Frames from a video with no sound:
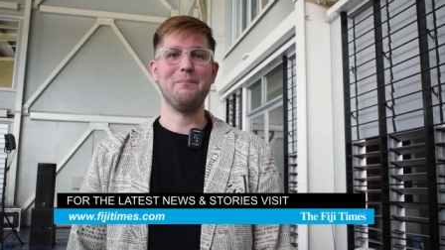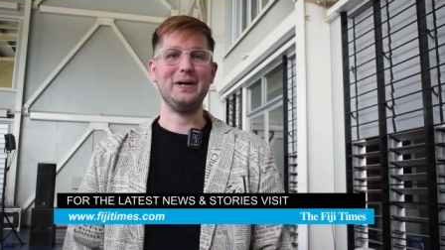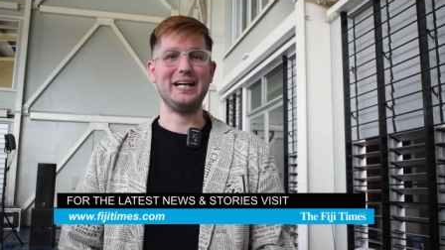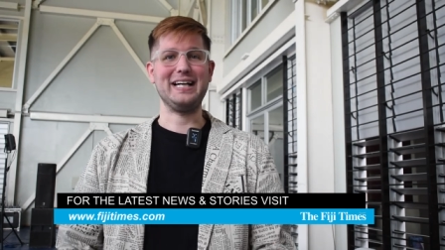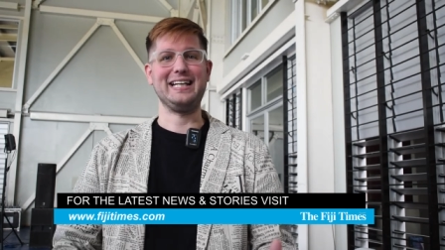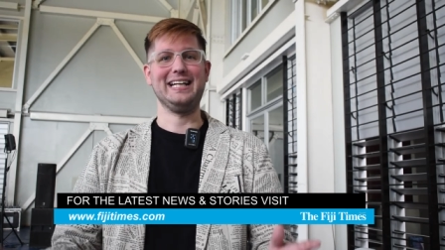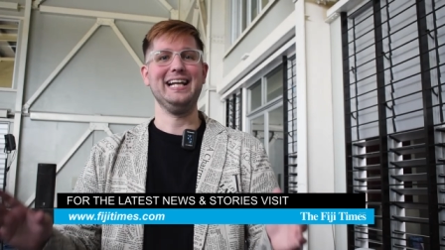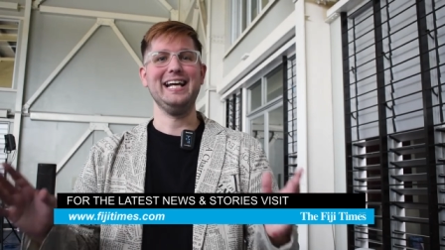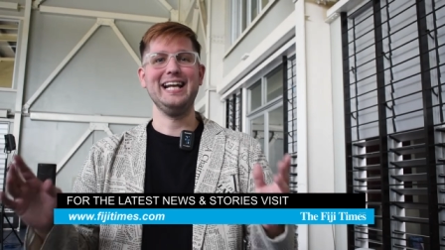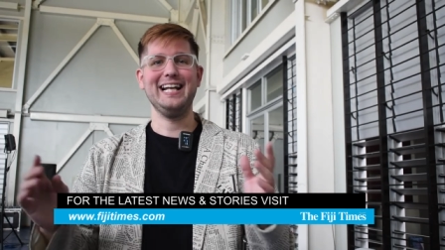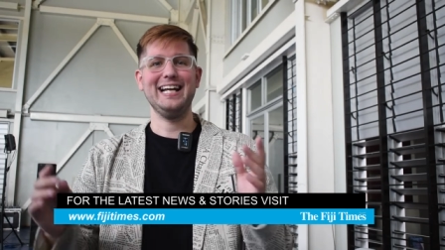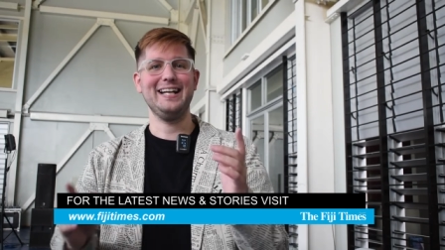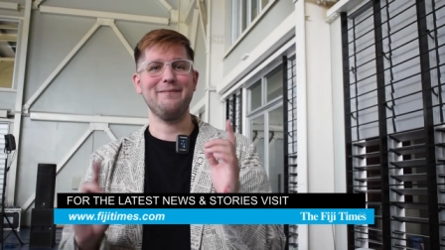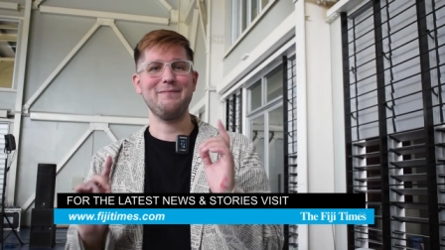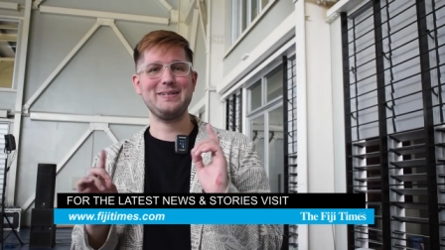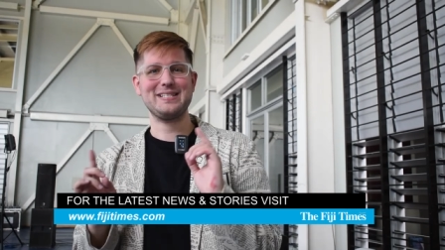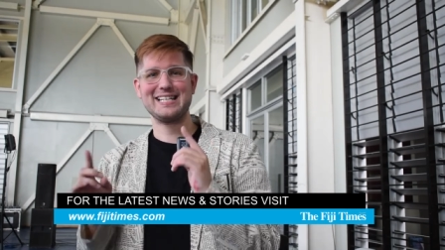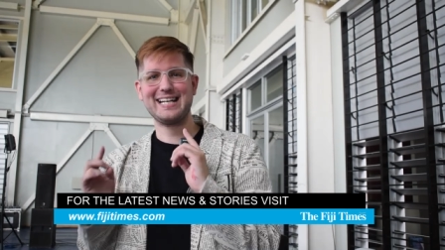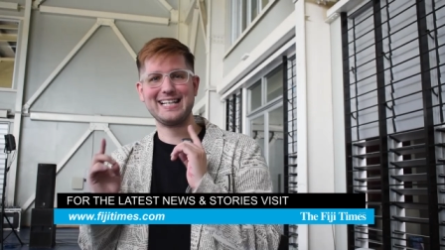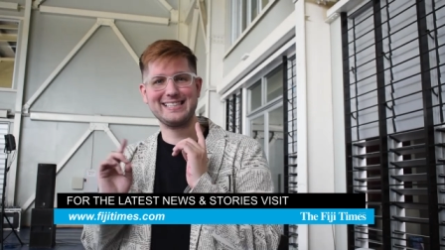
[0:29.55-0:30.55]

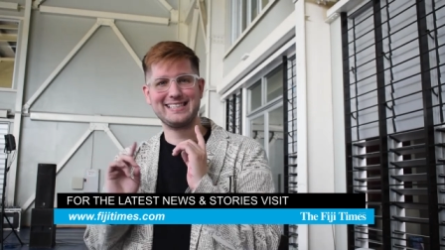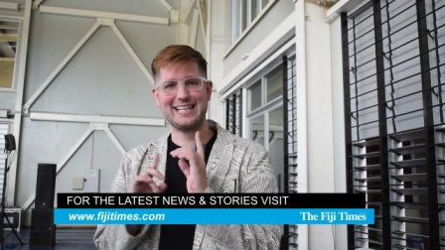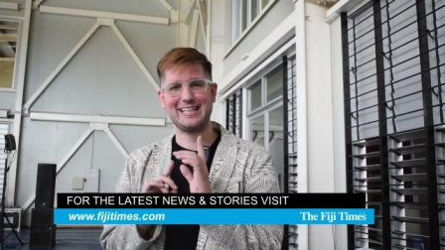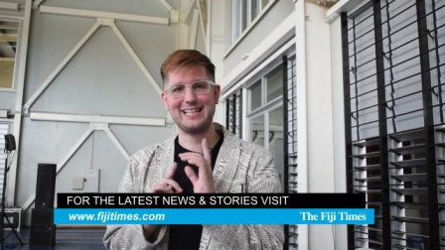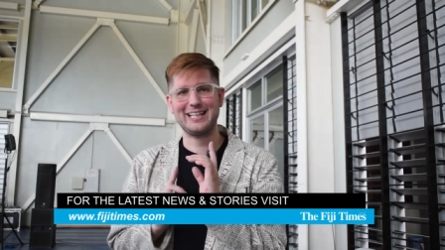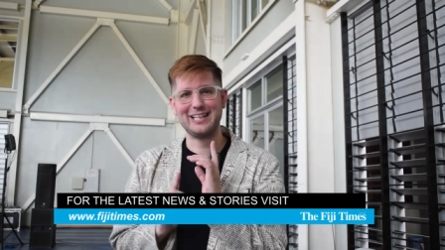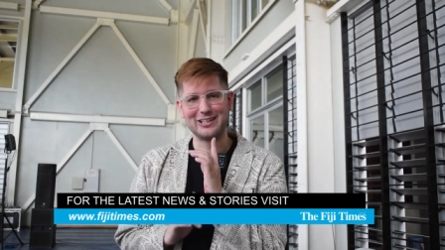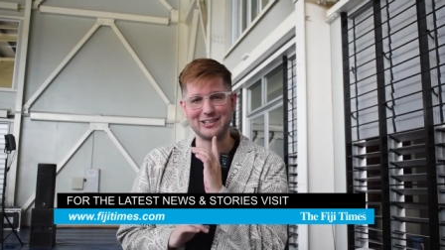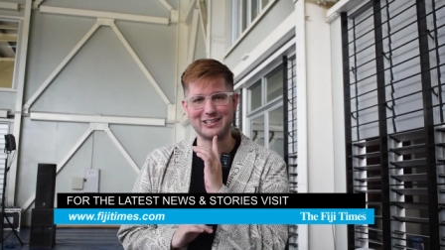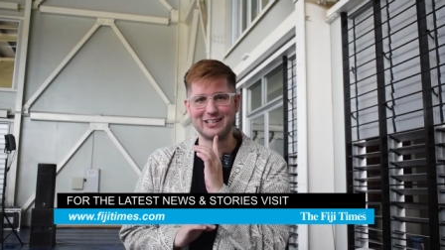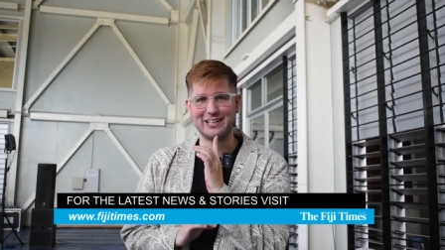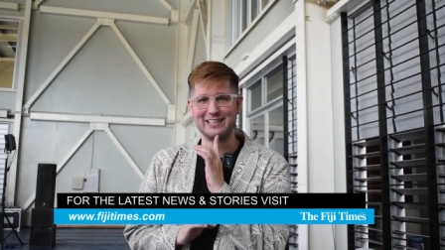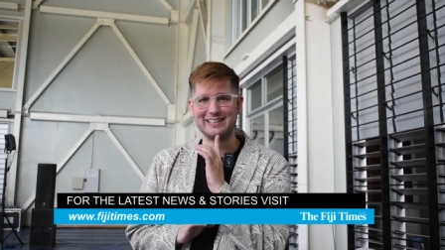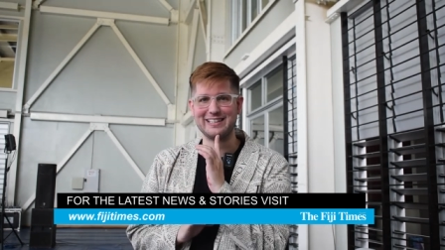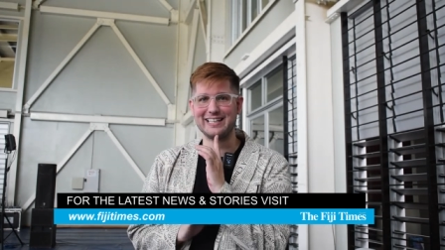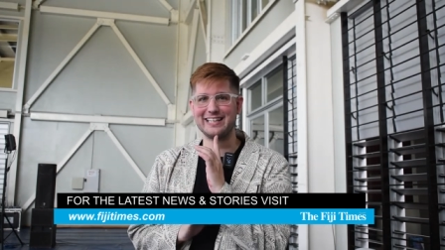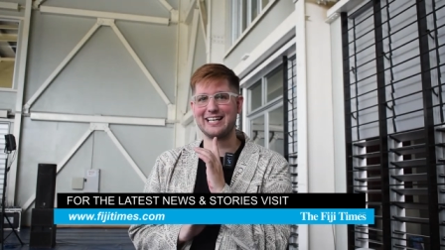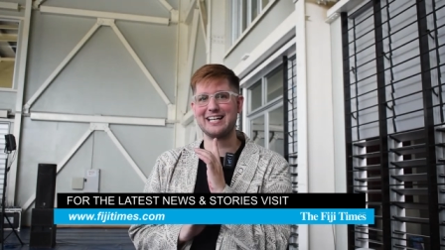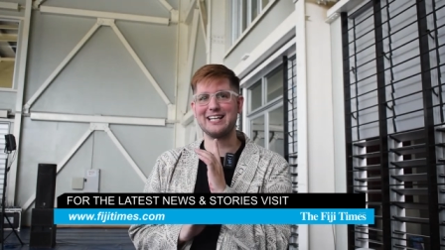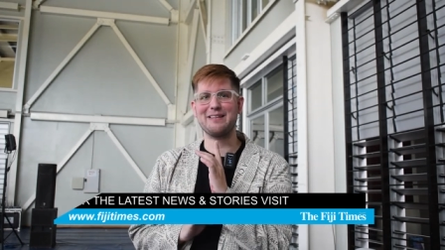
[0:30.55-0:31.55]
But besides that little
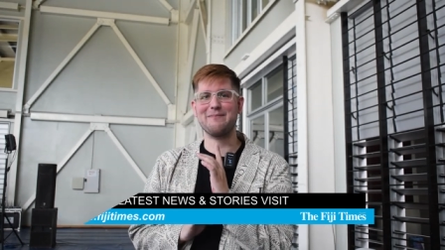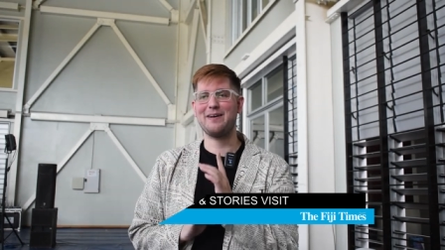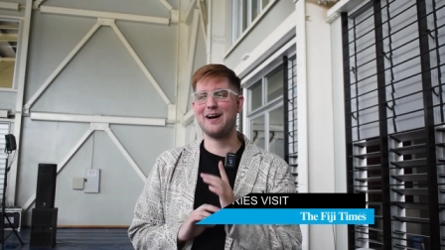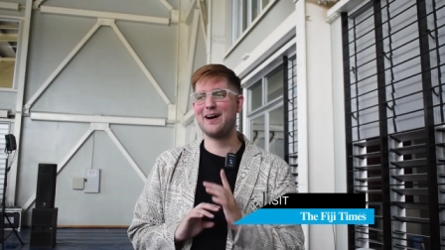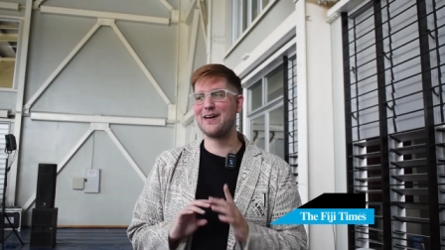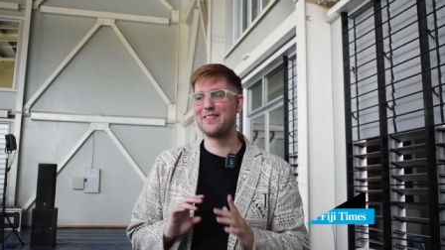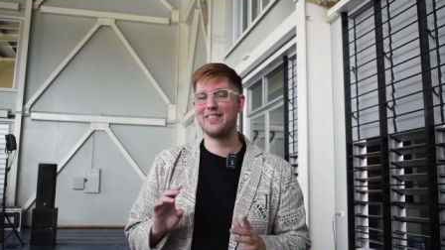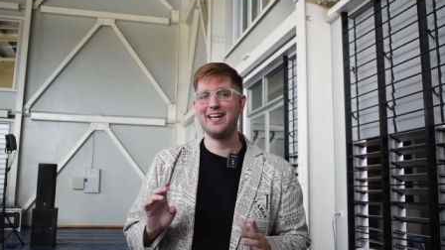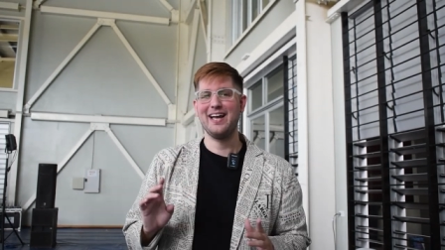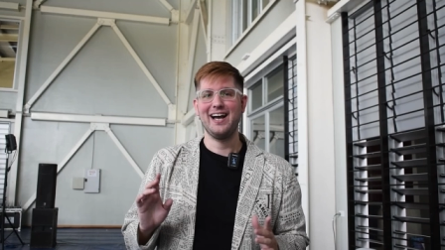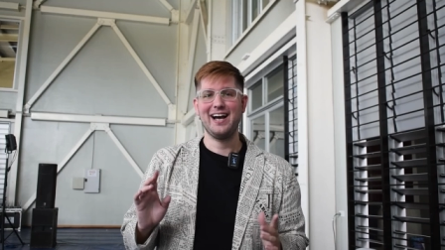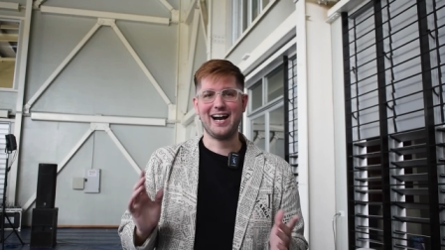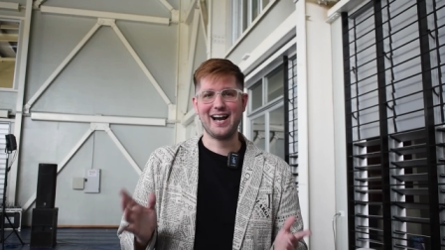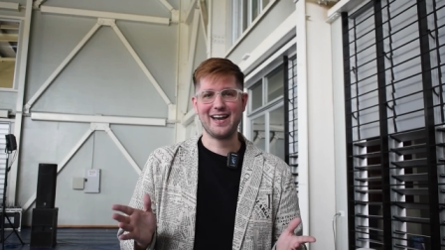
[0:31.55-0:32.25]
card thing out of the mouth,